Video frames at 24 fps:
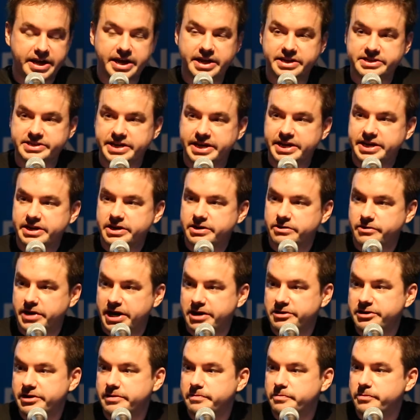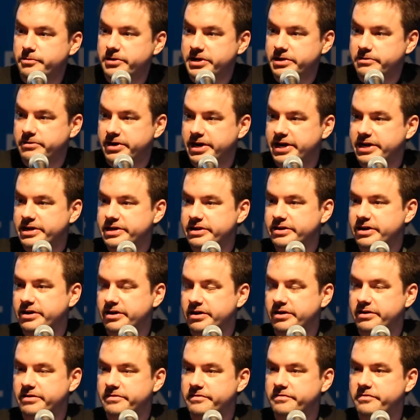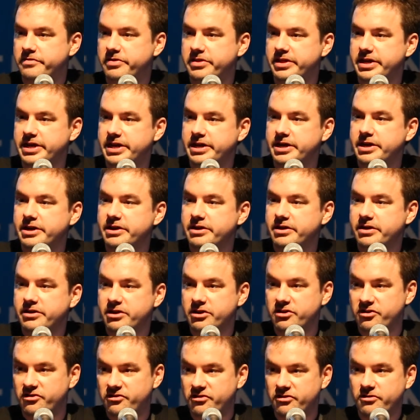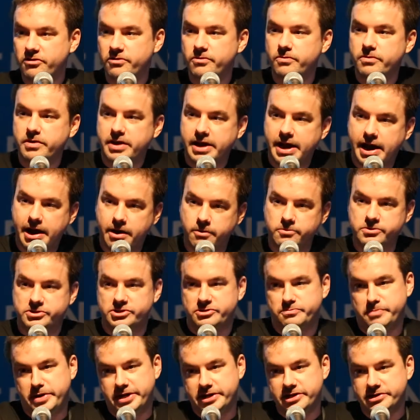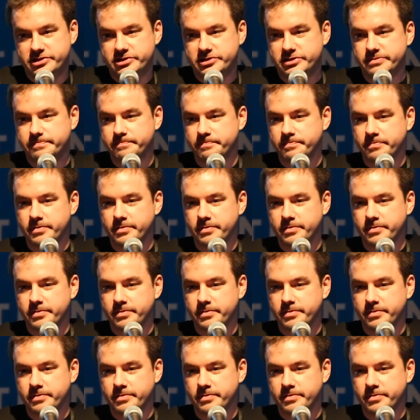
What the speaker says: is a ground-up rewrite of the KAZOO Couch Manager.